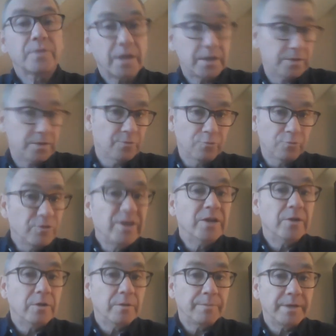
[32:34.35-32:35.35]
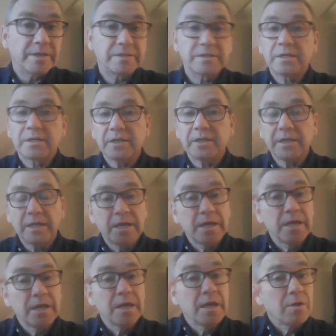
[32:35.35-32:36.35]
Uh, the real, basically.
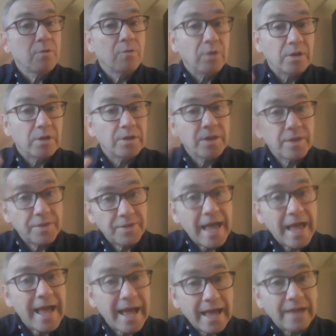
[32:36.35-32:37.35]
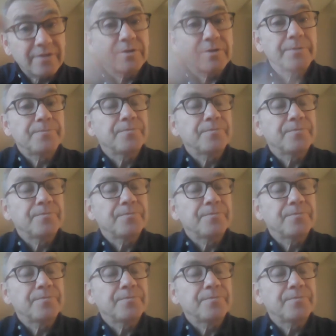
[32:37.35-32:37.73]
Well, that